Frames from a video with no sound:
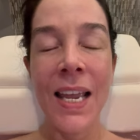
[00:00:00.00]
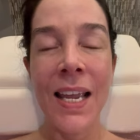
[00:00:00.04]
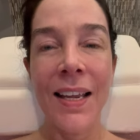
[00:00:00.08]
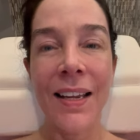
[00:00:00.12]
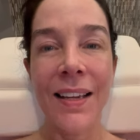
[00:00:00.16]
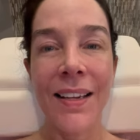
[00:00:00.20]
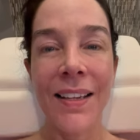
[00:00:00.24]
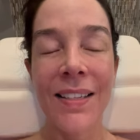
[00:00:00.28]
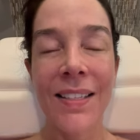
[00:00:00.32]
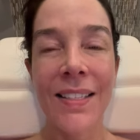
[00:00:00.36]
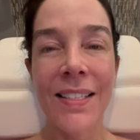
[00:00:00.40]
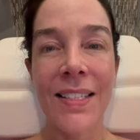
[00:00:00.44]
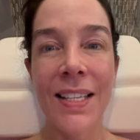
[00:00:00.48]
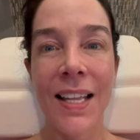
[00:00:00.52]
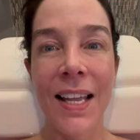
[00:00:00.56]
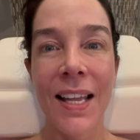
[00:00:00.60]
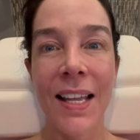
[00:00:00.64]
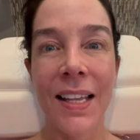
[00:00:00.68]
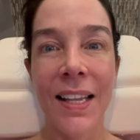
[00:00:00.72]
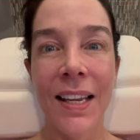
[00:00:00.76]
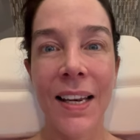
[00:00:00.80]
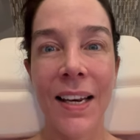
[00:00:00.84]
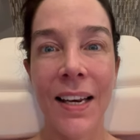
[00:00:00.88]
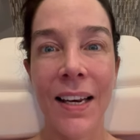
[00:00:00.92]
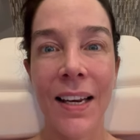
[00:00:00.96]
is
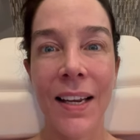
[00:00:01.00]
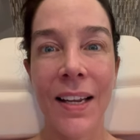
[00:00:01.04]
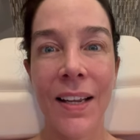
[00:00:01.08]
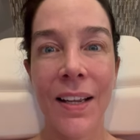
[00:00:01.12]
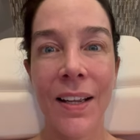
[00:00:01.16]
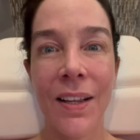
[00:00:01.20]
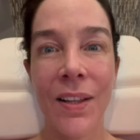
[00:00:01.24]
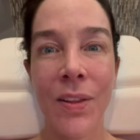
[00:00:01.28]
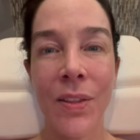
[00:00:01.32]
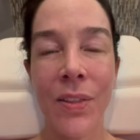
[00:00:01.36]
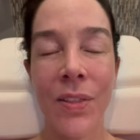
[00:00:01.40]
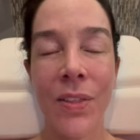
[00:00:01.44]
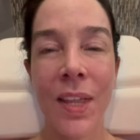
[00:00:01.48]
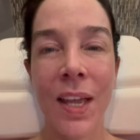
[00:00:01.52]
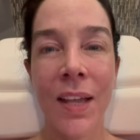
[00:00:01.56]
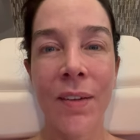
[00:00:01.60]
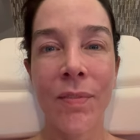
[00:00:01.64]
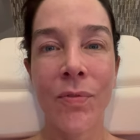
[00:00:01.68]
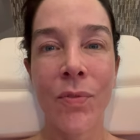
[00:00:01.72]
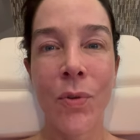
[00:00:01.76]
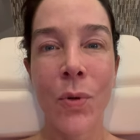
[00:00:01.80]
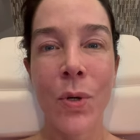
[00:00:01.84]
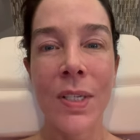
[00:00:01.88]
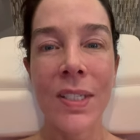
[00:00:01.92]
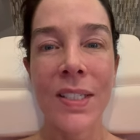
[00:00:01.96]
that that
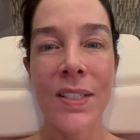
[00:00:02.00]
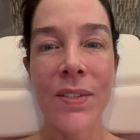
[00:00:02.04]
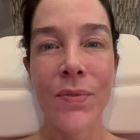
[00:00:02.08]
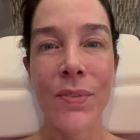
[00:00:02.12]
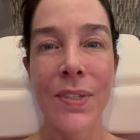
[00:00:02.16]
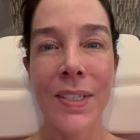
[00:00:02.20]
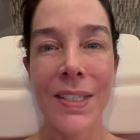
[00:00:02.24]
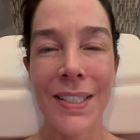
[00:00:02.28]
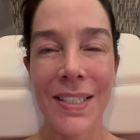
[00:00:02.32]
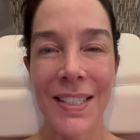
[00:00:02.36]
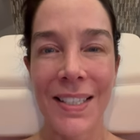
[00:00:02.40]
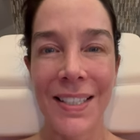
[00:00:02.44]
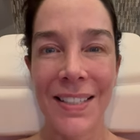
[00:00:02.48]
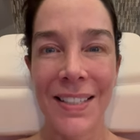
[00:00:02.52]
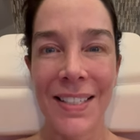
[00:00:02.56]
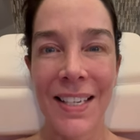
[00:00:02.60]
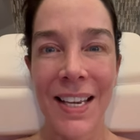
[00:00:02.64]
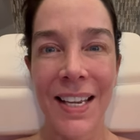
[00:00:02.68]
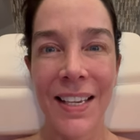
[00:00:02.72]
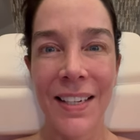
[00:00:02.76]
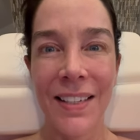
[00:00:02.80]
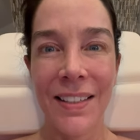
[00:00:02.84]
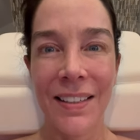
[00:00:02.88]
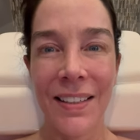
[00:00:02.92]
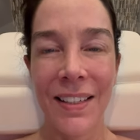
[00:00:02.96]
voice of
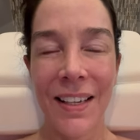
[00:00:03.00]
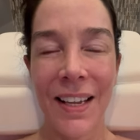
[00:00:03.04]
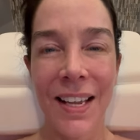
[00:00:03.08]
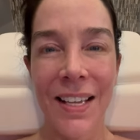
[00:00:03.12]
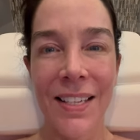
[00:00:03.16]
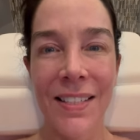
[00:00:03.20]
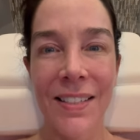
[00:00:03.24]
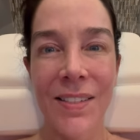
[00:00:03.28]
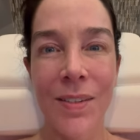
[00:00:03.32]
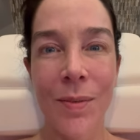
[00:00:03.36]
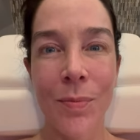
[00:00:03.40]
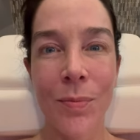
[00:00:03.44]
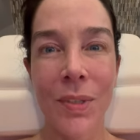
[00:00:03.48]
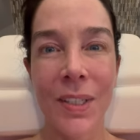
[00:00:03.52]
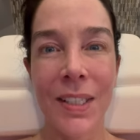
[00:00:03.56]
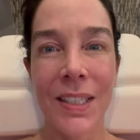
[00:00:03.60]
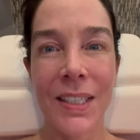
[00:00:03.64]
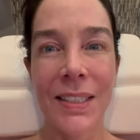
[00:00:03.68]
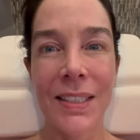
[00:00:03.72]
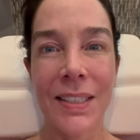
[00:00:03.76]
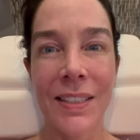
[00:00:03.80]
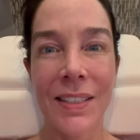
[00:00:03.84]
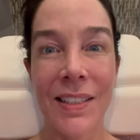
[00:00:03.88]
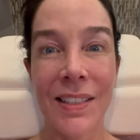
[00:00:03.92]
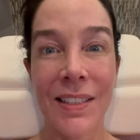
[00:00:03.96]
discontent has
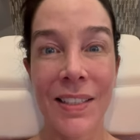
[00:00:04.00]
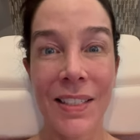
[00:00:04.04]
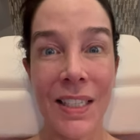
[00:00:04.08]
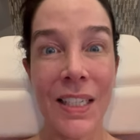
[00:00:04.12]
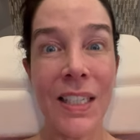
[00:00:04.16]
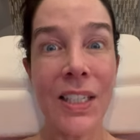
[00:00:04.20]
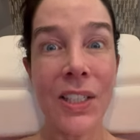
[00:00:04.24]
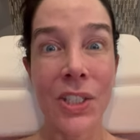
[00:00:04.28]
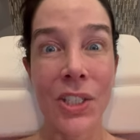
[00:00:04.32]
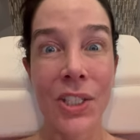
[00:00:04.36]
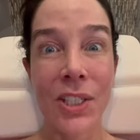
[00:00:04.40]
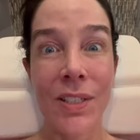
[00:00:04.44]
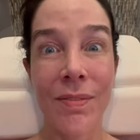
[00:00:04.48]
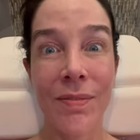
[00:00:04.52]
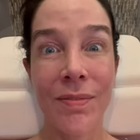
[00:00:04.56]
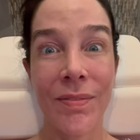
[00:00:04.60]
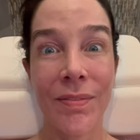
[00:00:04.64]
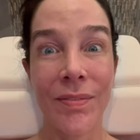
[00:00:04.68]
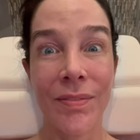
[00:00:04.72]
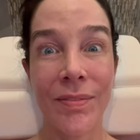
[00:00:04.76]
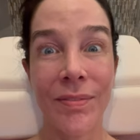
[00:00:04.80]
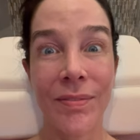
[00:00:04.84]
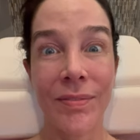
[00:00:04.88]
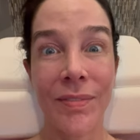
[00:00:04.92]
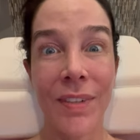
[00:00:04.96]
something to teach
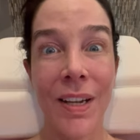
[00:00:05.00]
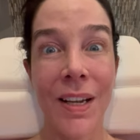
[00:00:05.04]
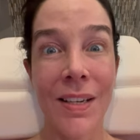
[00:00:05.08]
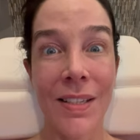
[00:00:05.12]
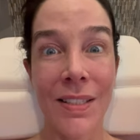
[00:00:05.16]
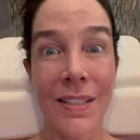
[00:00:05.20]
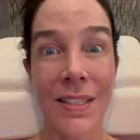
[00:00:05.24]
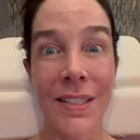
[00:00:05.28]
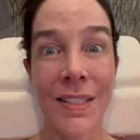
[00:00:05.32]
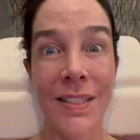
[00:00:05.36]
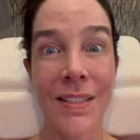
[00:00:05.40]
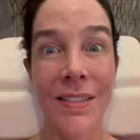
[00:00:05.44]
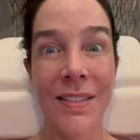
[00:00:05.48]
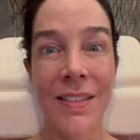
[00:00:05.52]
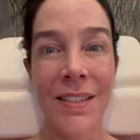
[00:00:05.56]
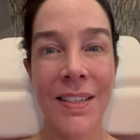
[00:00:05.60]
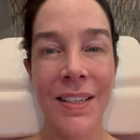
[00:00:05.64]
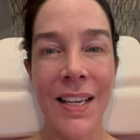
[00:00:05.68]
us.